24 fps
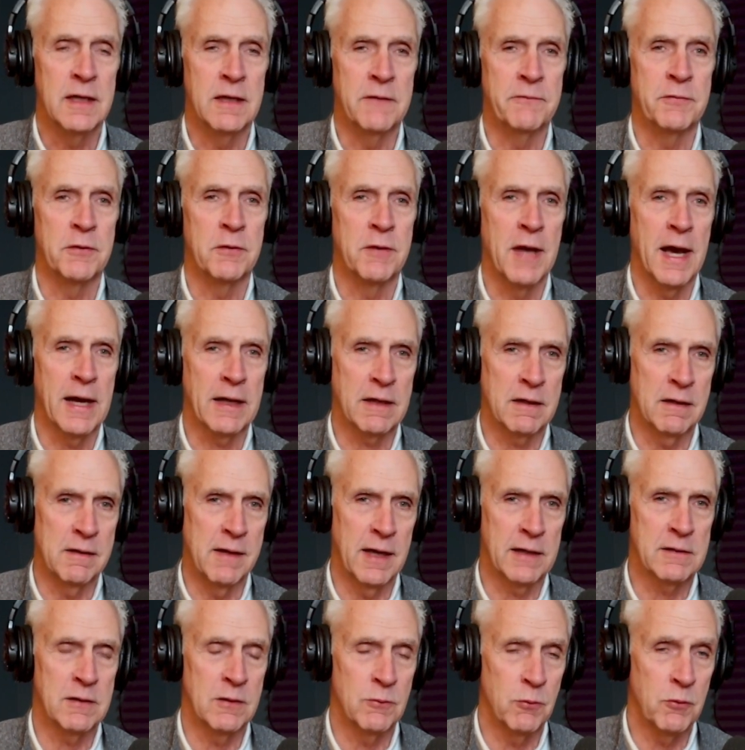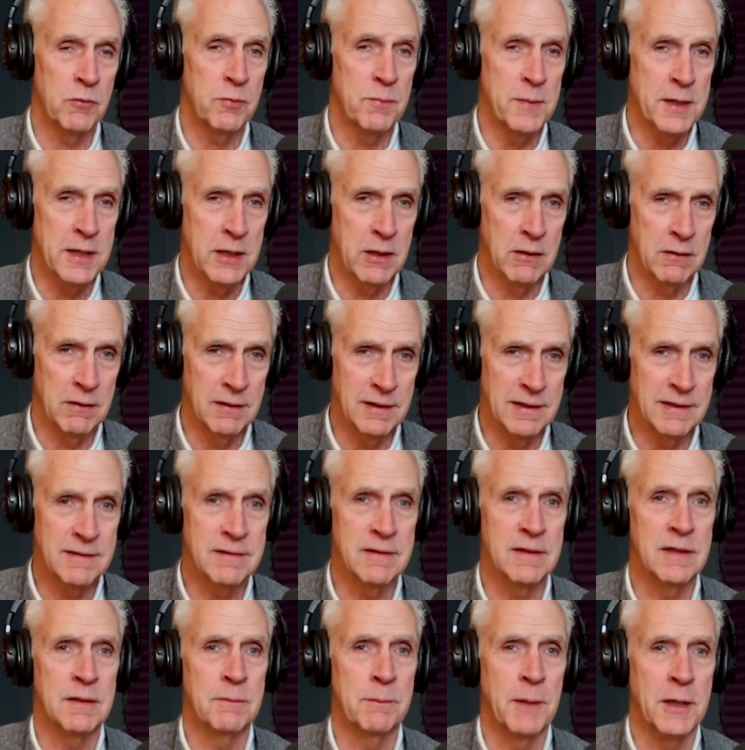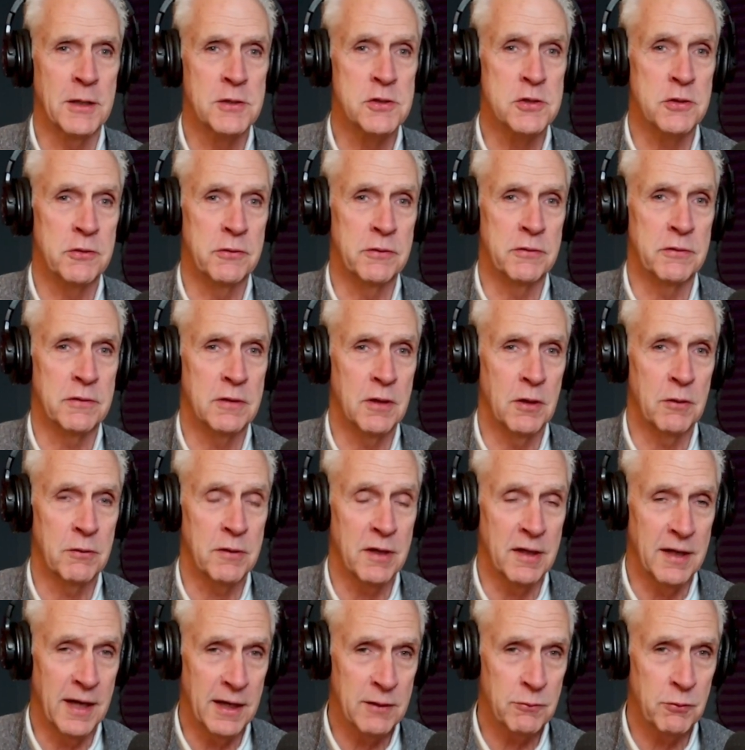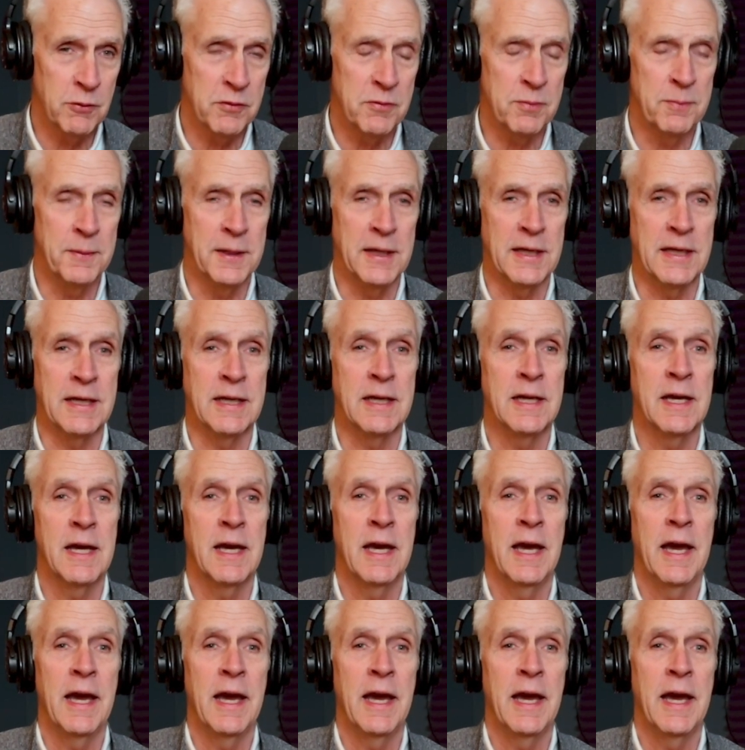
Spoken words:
If you're not connected with me on LinkedIn, make sure you go connect with me.